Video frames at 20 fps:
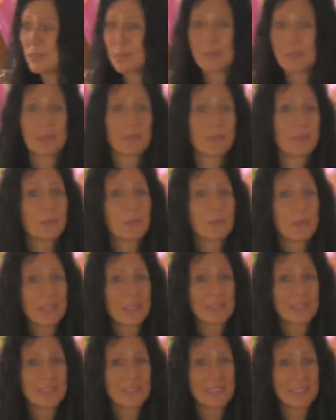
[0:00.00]
to do
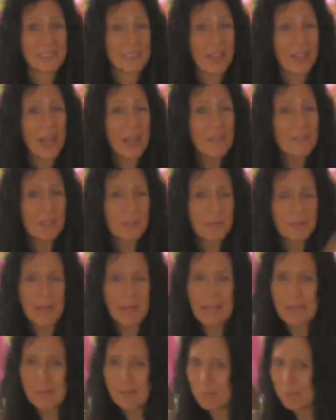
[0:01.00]
better in their lives and
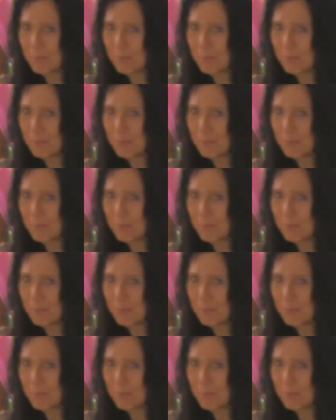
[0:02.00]
make